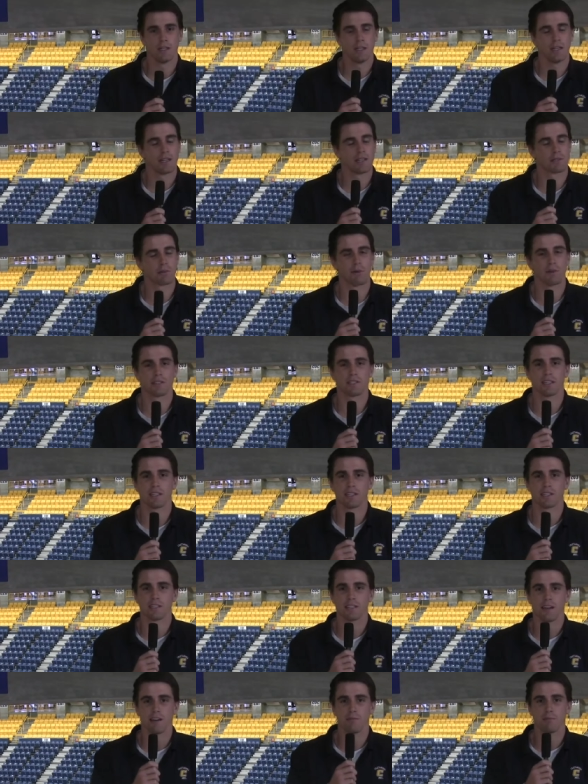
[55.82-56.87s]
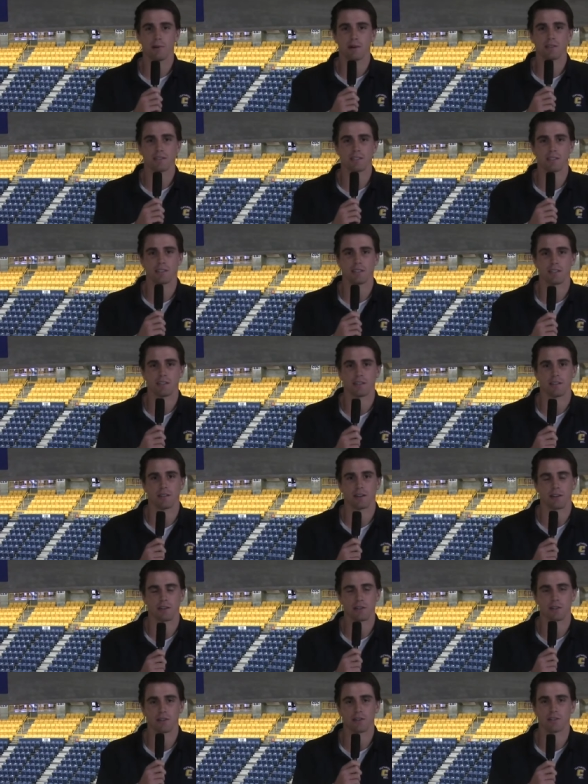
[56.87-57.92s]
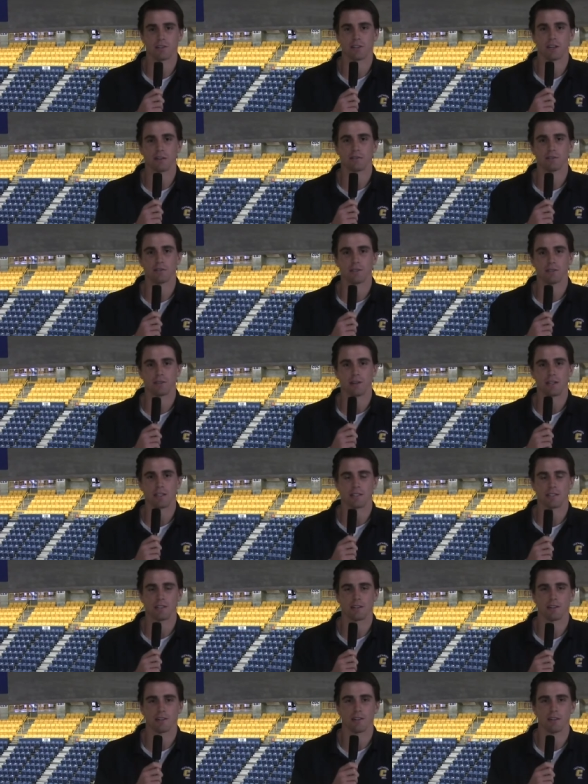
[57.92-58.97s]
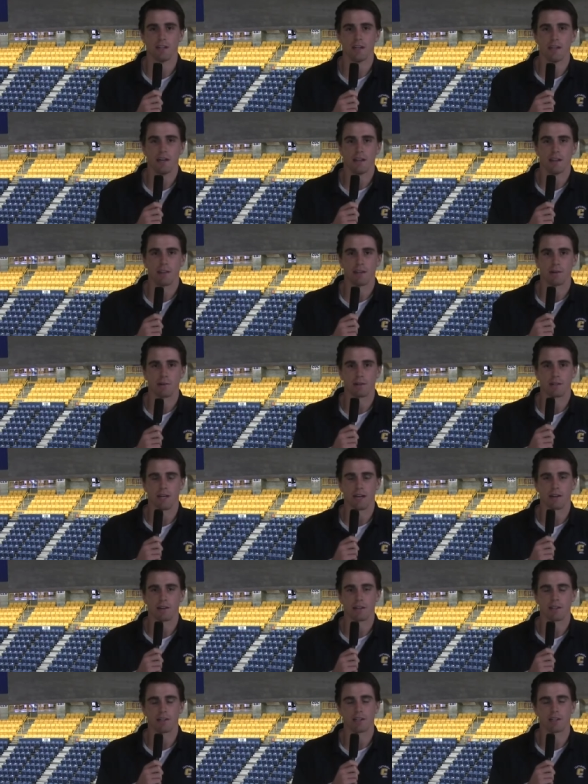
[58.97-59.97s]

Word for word: It's once again softball season and our girls are off to a great start. They were down in